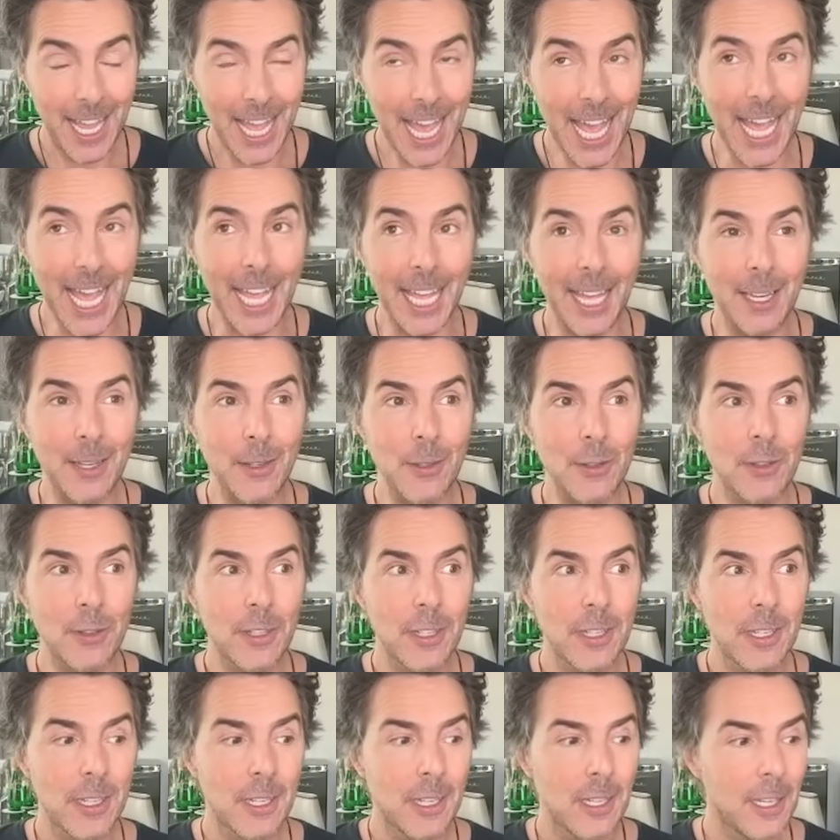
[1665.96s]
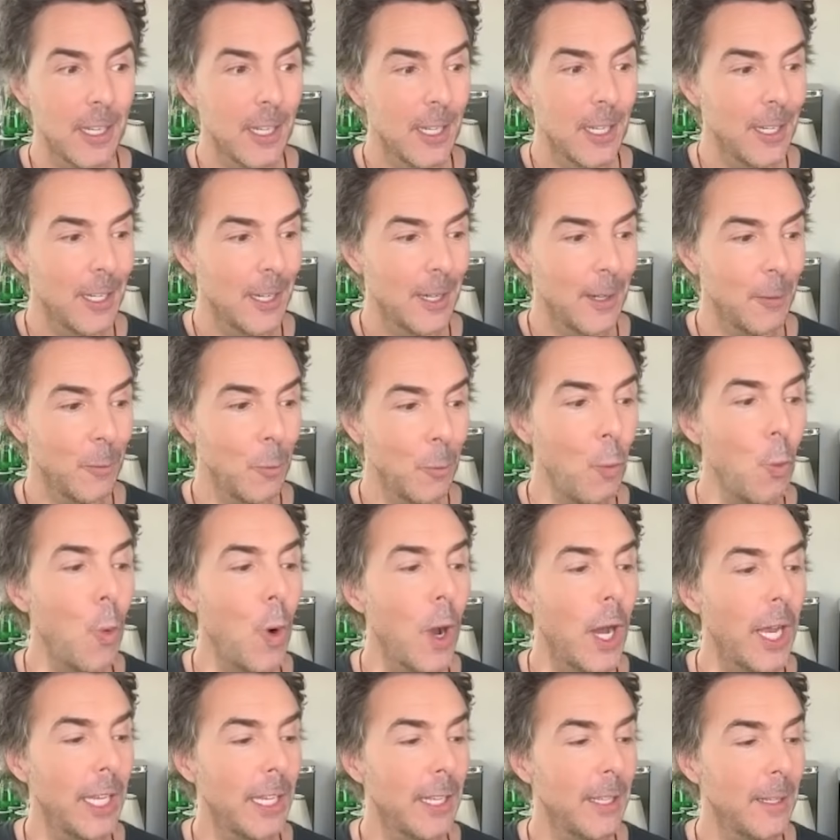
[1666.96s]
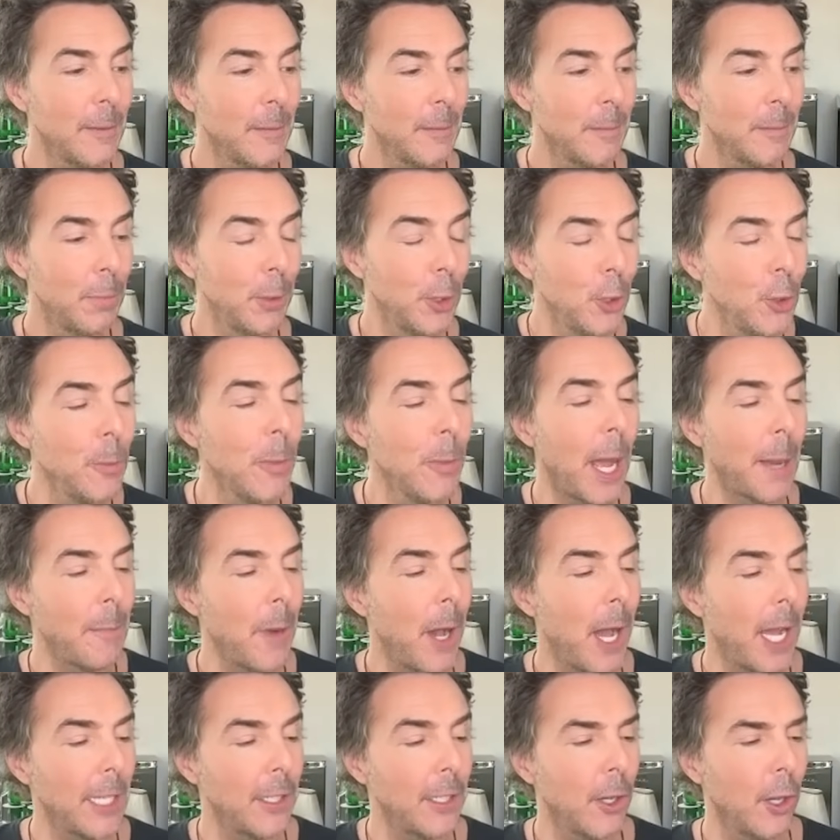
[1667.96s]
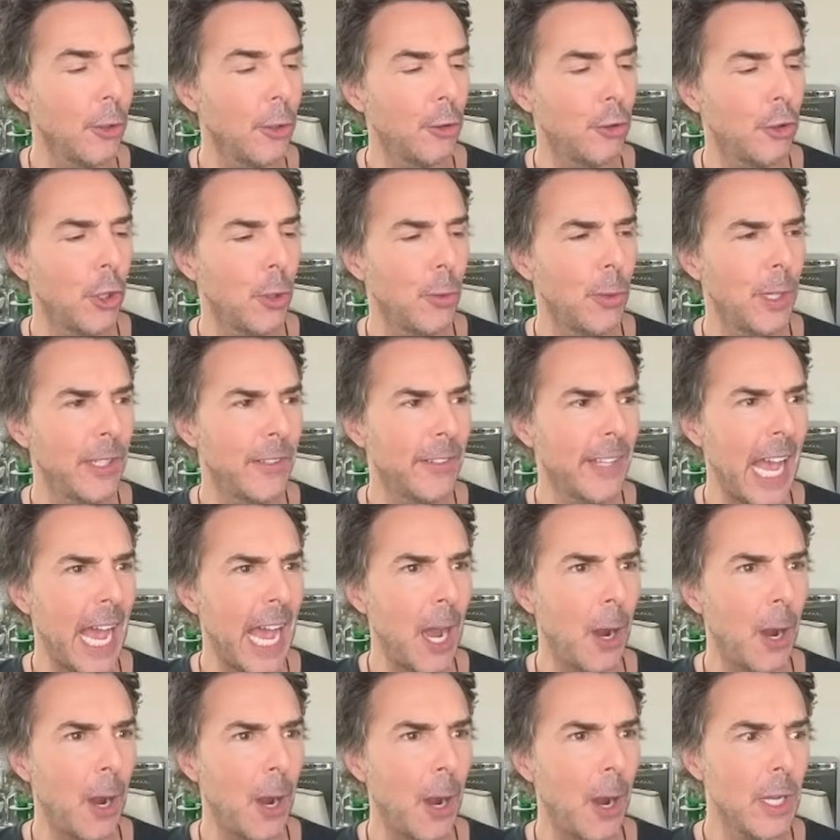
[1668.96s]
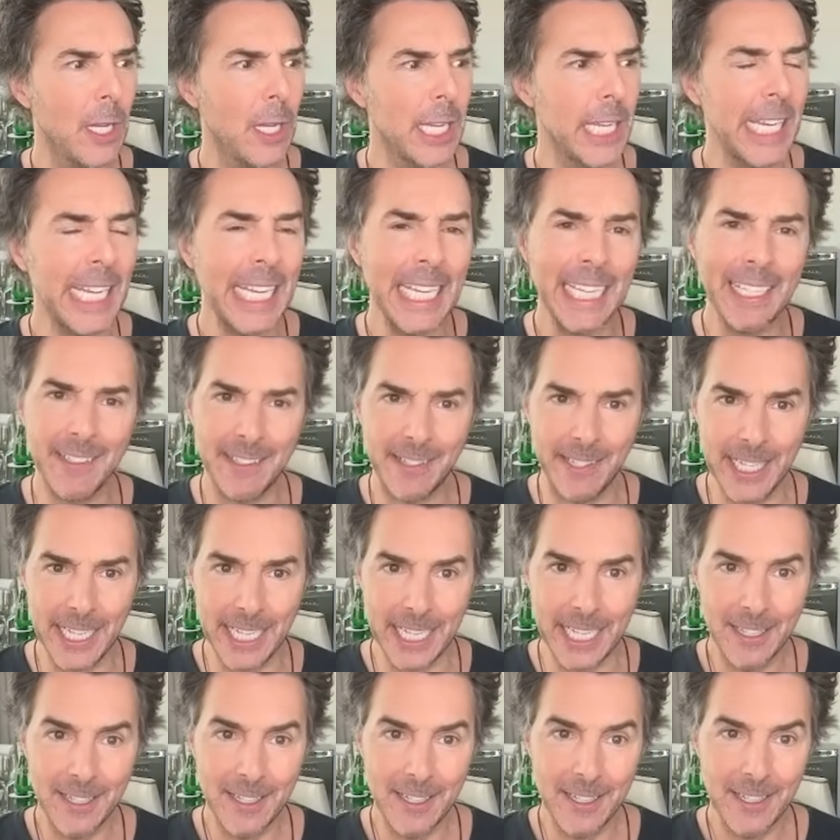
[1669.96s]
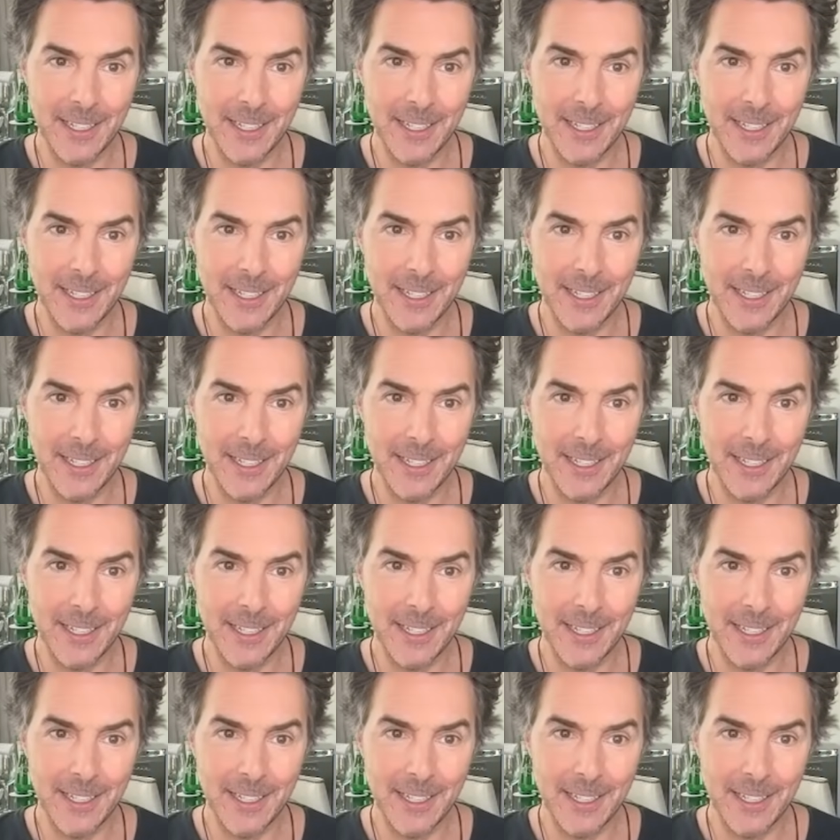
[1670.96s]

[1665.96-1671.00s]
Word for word: And what blew my mind also is how easy